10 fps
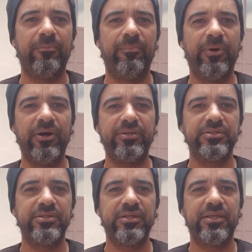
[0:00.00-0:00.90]
But
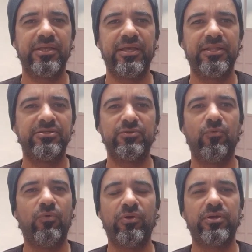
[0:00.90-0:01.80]
it
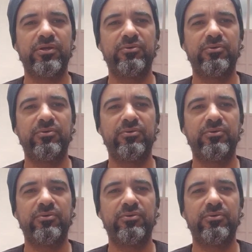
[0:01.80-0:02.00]
doesn't work.